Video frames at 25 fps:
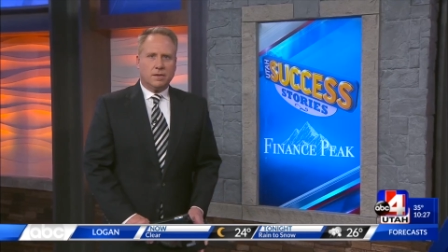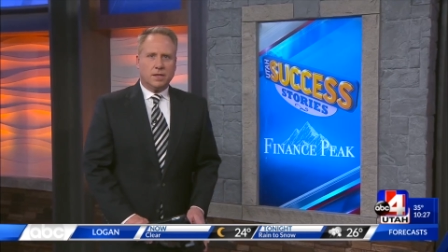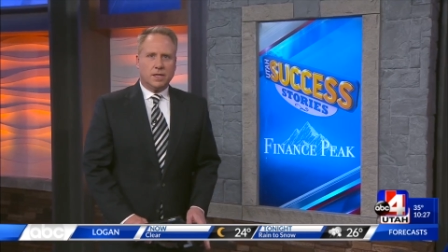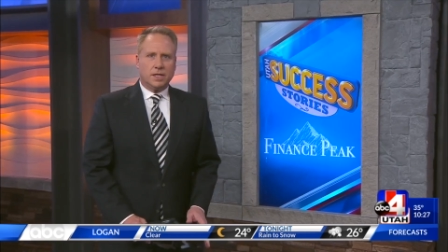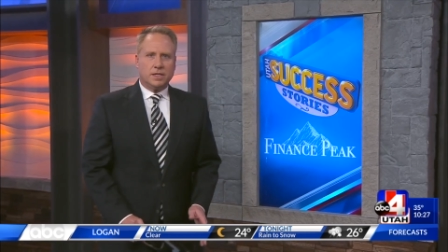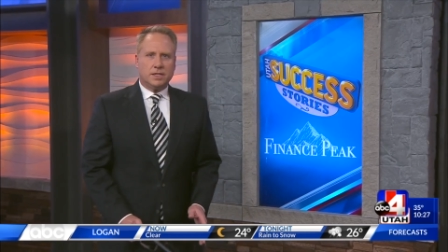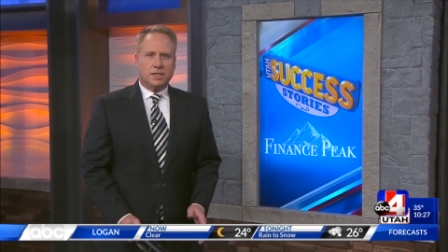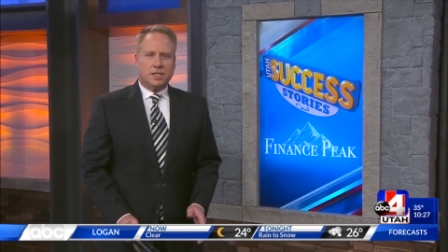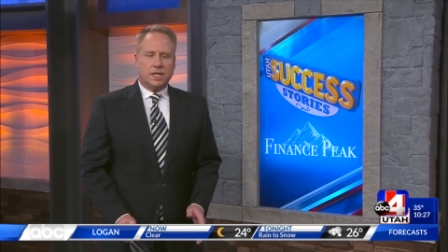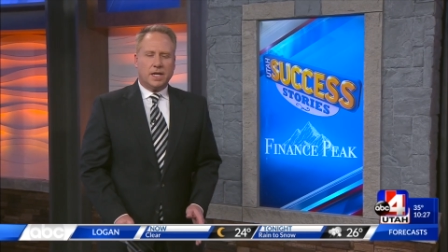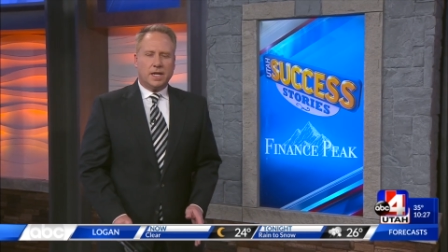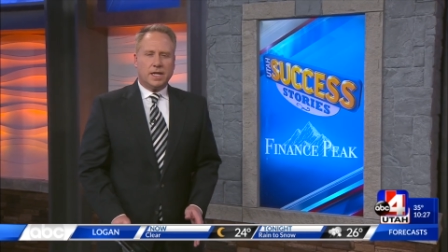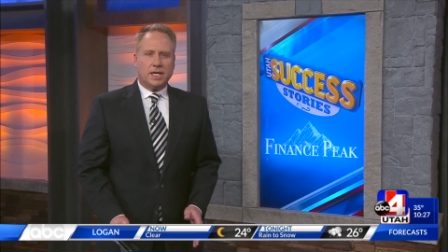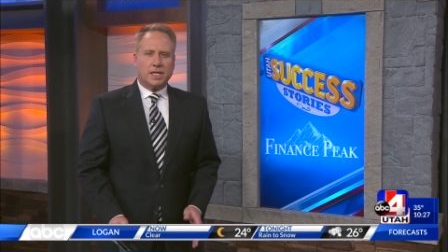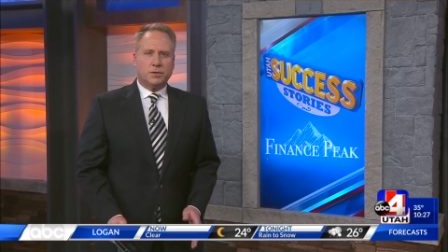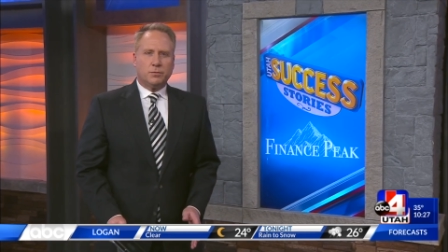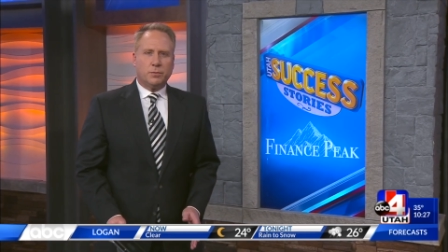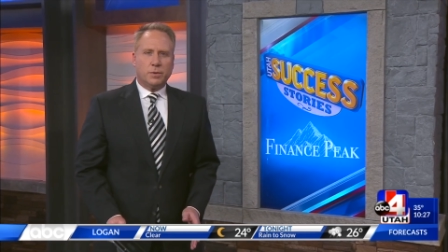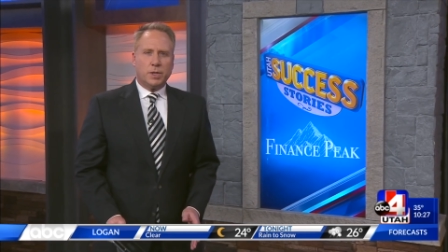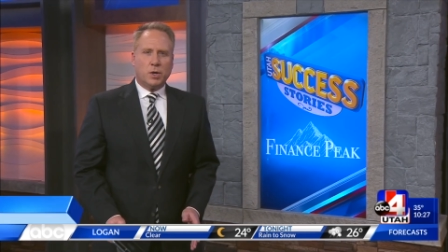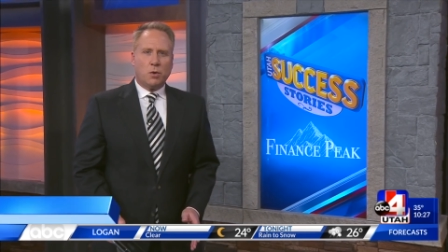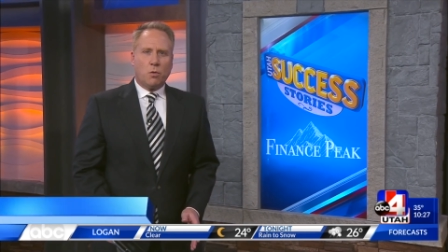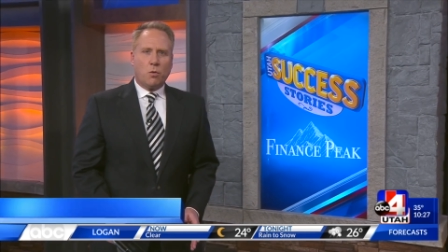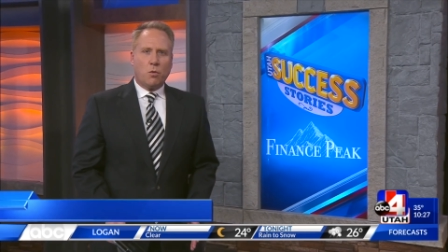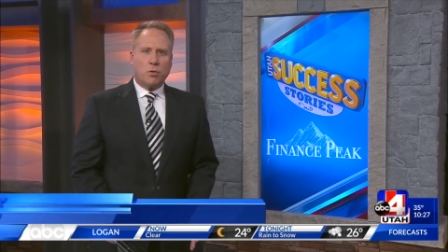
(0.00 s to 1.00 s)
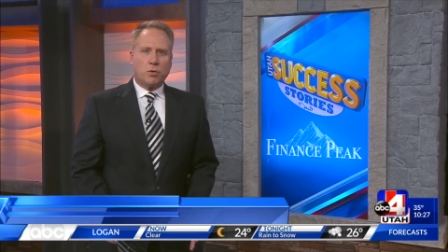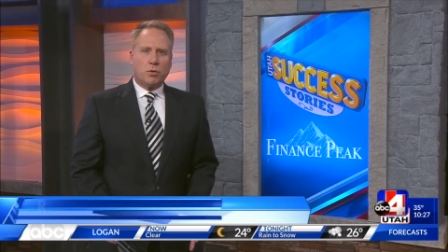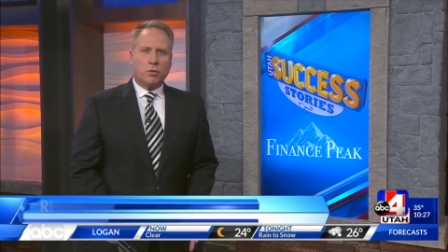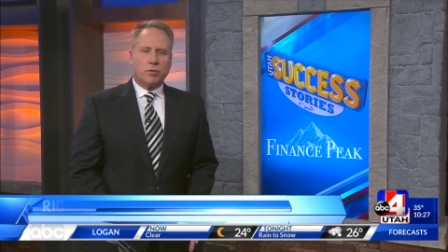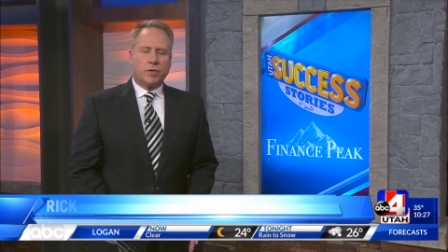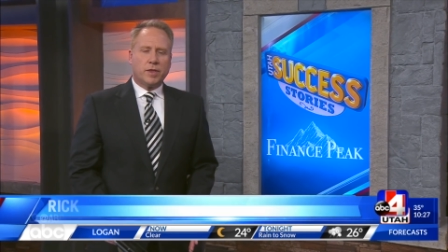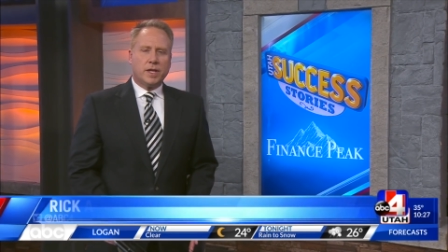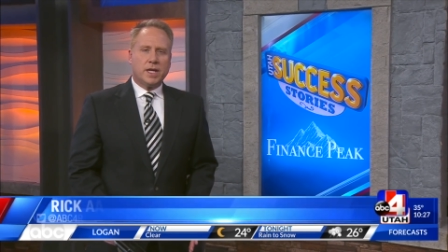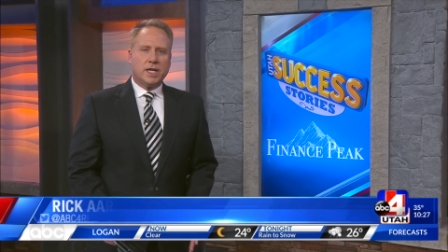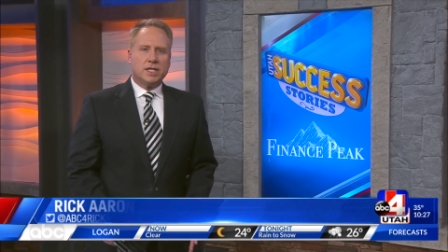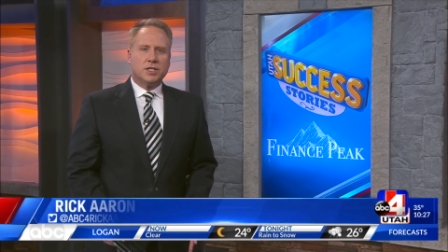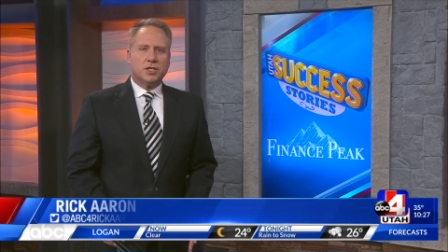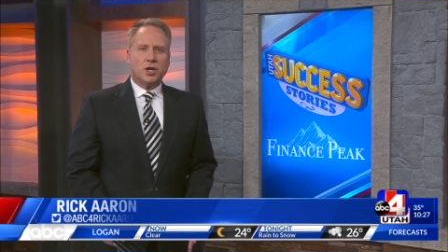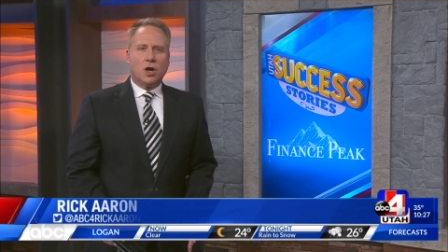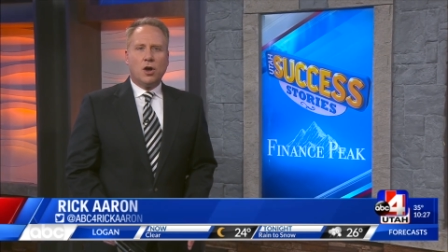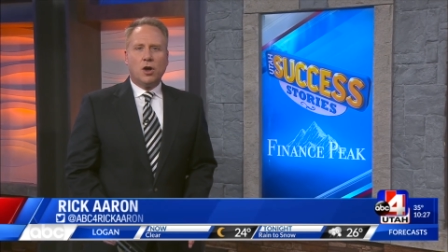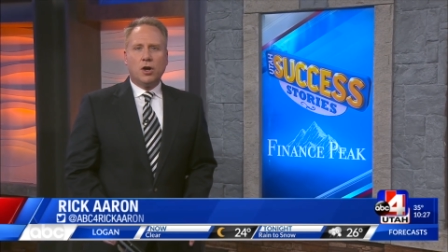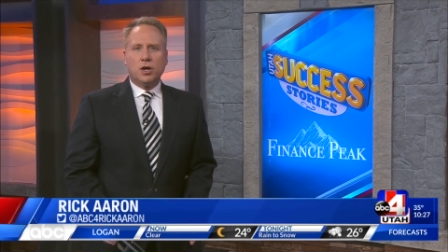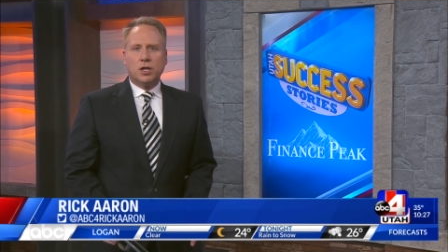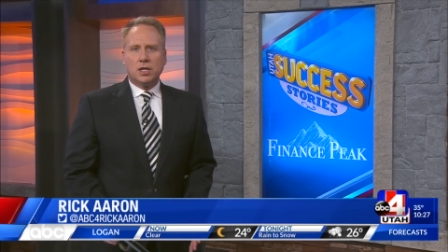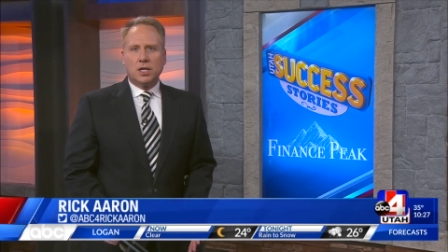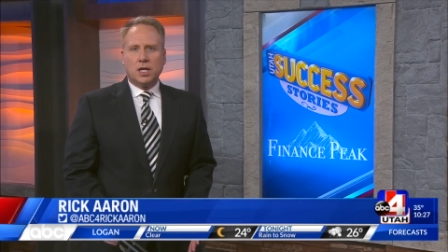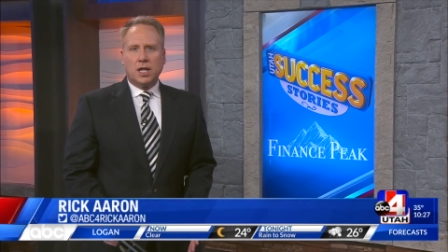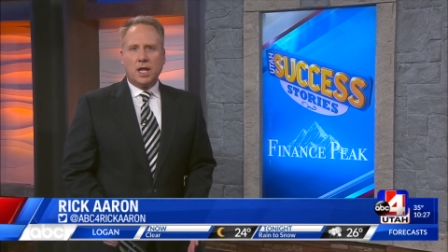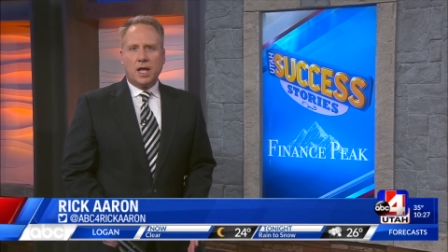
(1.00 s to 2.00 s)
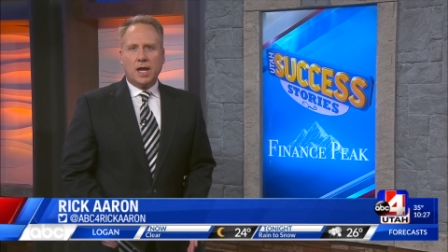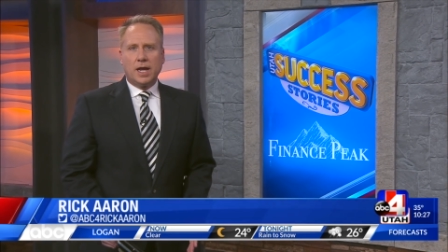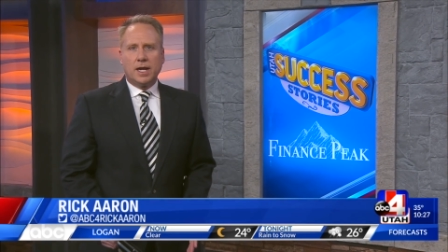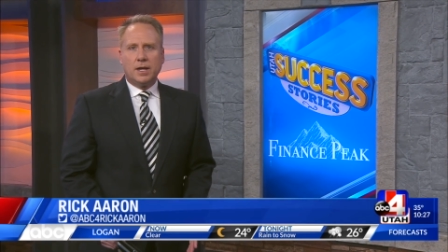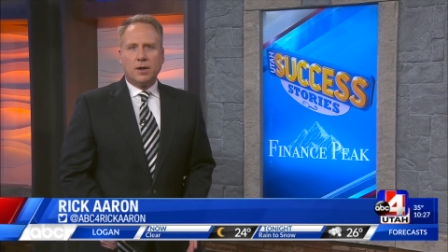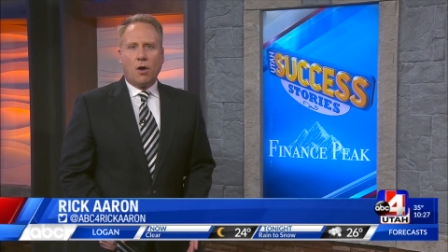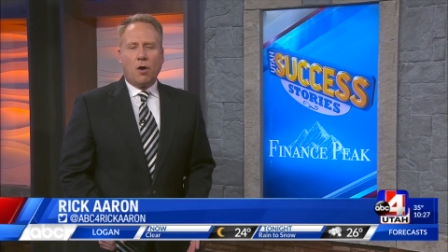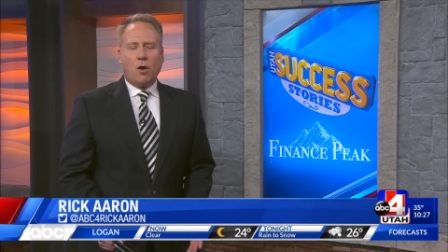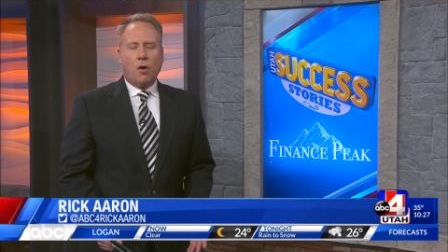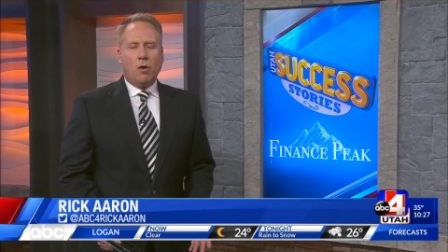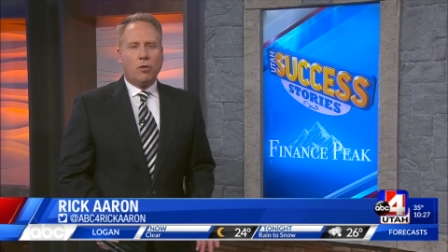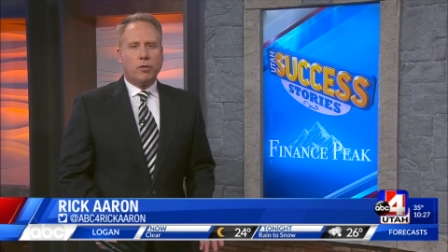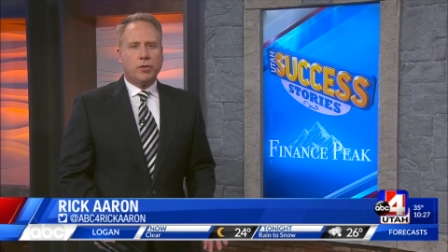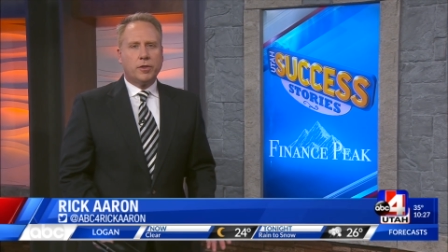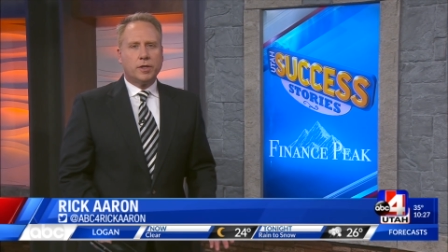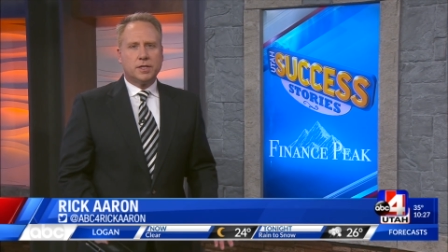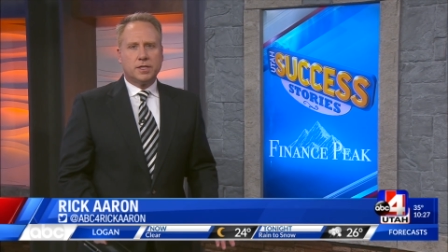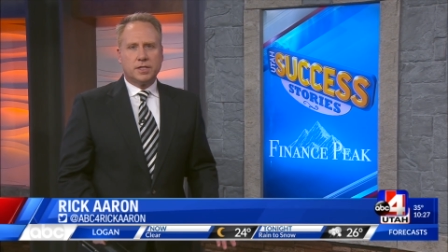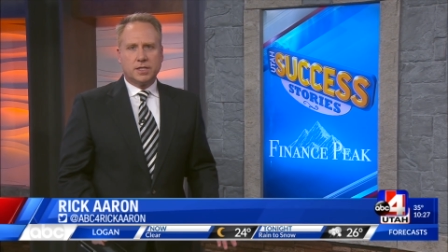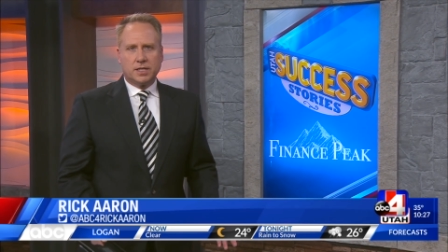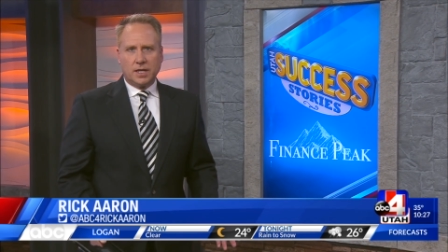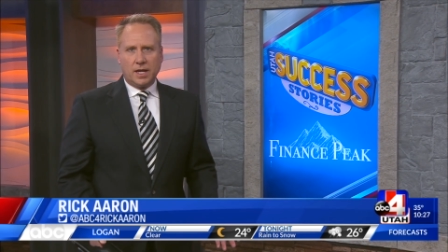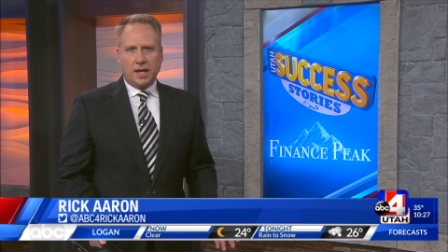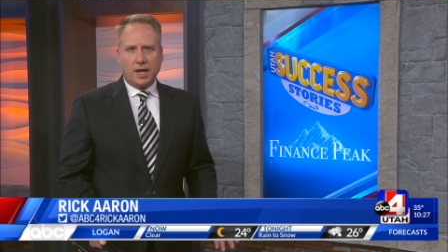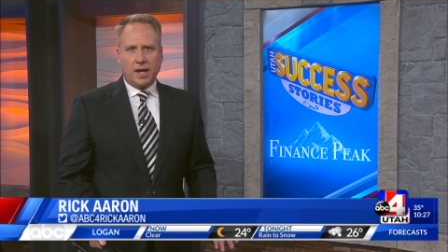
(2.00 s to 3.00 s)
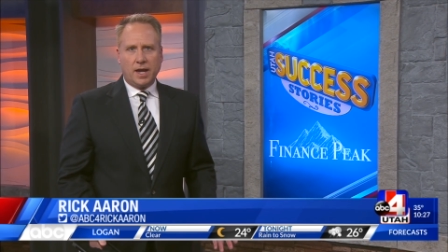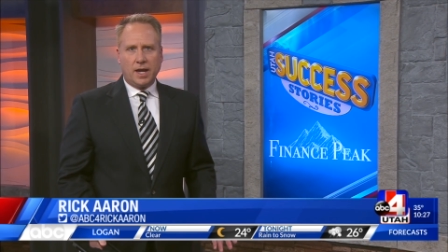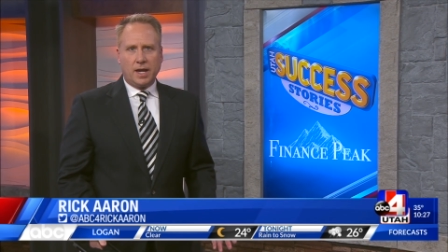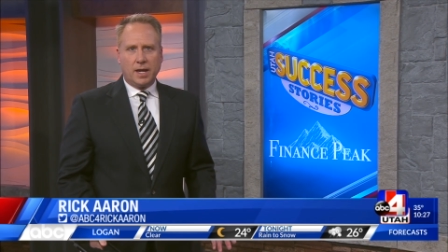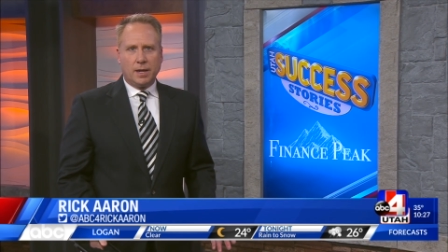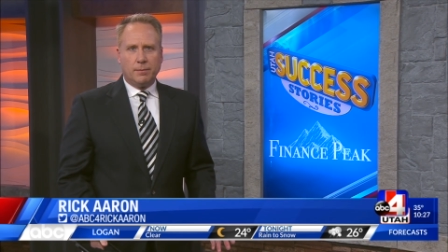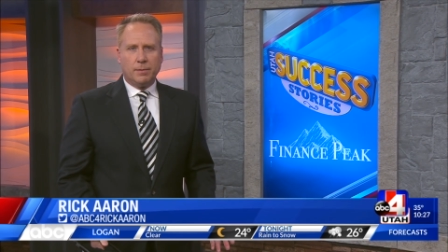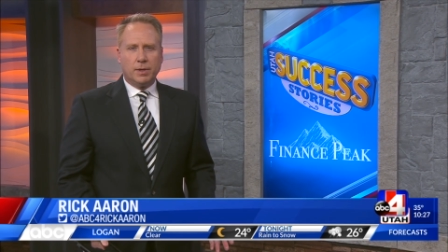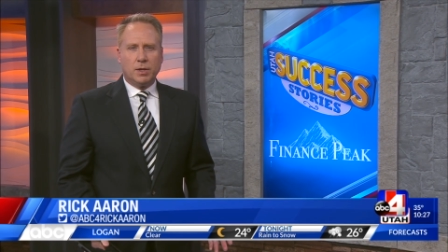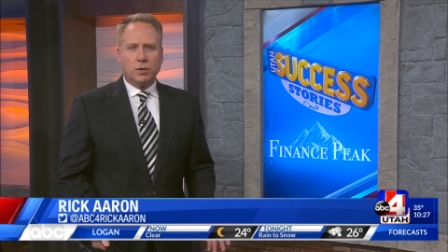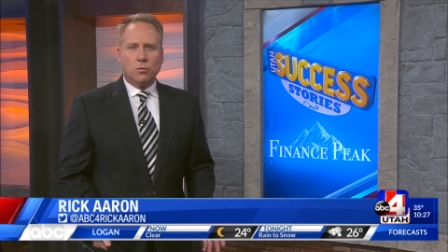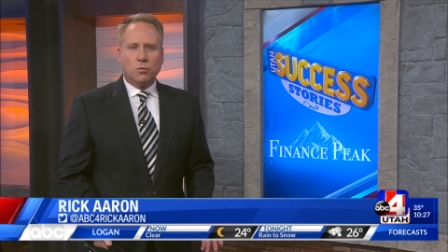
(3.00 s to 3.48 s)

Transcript: These days, we order things online all the time,